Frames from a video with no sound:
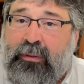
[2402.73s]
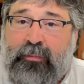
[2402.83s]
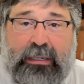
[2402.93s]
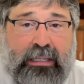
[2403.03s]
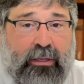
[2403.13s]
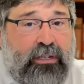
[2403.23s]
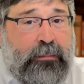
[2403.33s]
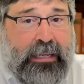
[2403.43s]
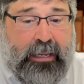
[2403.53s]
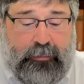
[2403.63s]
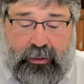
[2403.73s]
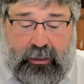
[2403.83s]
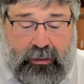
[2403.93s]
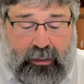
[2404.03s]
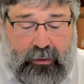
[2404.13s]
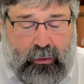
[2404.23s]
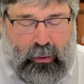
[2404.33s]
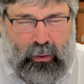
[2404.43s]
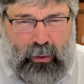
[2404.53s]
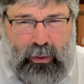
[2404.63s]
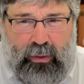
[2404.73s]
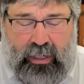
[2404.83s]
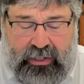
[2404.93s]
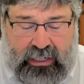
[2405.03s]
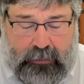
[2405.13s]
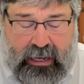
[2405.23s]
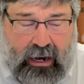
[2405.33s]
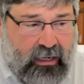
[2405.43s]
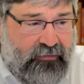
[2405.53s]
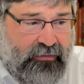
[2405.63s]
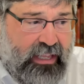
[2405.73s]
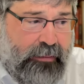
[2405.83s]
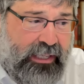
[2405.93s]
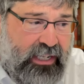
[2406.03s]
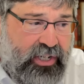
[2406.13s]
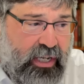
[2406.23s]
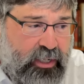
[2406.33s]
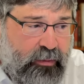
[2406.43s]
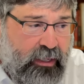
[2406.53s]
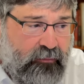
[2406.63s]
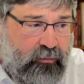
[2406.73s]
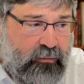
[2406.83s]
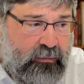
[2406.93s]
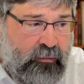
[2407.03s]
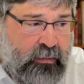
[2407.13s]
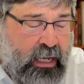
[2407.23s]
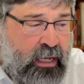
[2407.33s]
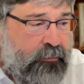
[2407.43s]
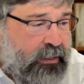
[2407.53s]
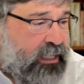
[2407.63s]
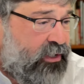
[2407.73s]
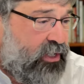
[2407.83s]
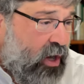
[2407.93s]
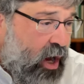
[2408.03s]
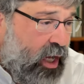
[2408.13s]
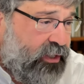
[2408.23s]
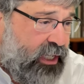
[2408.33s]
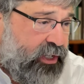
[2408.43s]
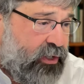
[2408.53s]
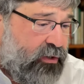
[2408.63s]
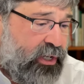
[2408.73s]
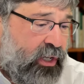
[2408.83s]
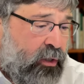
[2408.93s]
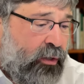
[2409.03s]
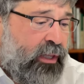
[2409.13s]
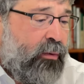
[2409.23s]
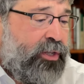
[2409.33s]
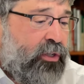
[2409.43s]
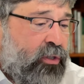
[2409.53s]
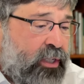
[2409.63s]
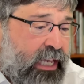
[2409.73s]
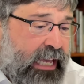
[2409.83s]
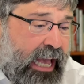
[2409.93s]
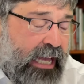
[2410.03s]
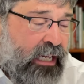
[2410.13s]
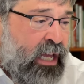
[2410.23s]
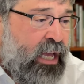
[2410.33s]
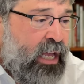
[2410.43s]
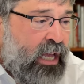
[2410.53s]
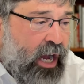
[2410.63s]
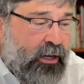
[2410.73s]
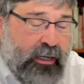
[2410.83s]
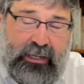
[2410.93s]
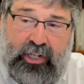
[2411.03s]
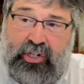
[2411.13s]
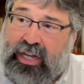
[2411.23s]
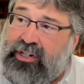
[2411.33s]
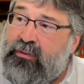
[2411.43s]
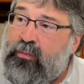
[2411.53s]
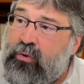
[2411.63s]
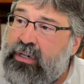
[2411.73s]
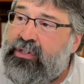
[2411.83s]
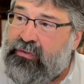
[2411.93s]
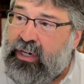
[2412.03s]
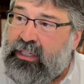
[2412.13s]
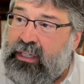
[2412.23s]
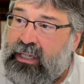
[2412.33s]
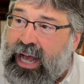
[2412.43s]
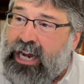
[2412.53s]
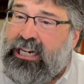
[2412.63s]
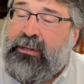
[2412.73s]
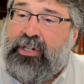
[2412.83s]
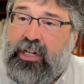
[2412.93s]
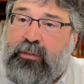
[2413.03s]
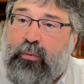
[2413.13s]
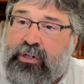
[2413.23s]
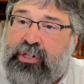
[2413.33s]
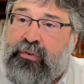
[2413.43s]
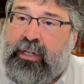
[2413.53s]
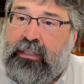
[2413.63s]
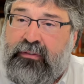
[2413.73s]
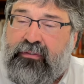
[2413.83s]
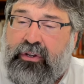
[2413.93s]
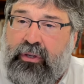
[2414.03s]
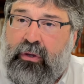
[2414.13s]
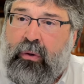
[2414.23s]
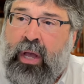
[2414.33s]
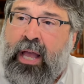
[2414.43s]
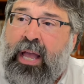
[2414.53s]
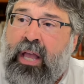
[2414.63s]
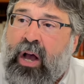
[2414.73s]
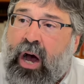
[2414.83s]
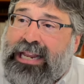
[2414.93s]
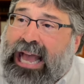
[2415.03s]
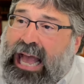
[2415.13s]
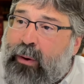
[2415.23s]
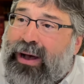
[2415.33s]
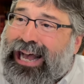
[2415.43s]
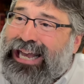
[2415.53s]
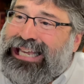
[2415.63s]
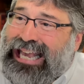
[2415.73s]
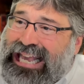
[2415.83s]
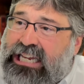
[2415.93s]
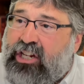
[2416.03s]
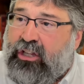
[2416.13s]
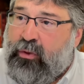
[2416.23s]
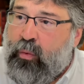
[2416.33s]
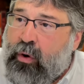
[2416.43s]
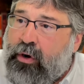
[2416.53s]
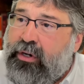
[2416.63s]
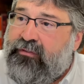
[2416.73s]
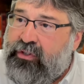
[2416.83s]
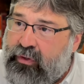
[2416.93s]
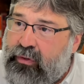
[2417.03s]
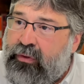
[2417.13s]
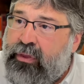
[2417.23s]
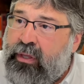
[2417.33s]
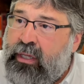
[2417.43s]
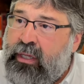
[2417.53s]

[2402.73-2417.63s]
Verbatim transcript: but those people, ooh, it's going to be hard for them in the judgment. Because all teachers, including the one you're looking at, are going to be judged more strictly. I'm going to be judged more strictly for you on how I handle the word of truth.